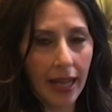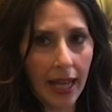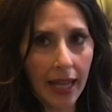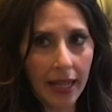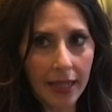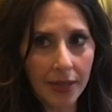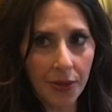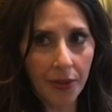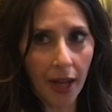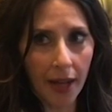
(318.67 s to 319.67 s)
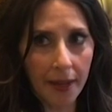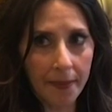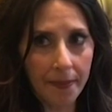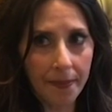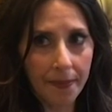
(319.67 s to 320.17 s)
and
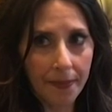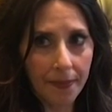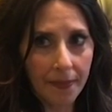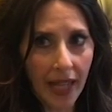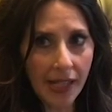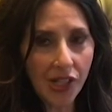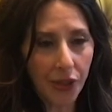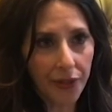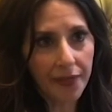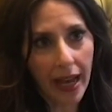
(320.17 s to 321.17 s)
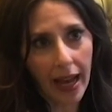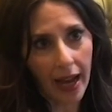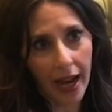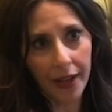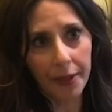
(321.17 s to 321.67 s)
serve that
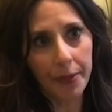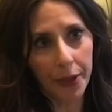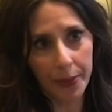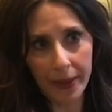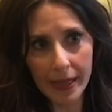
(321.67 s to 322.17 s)
higher purpose.